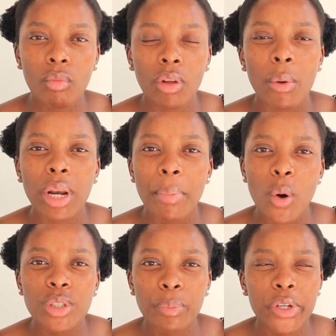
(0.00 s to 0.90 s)
I'm gonna
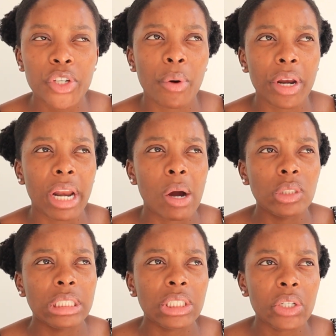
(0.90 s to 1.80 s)
post a picture right now
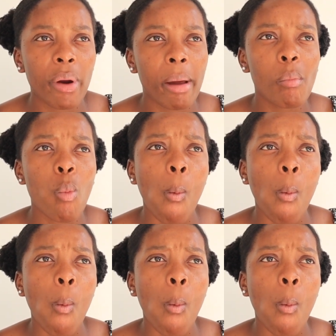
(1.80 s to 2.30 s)
on Instagram.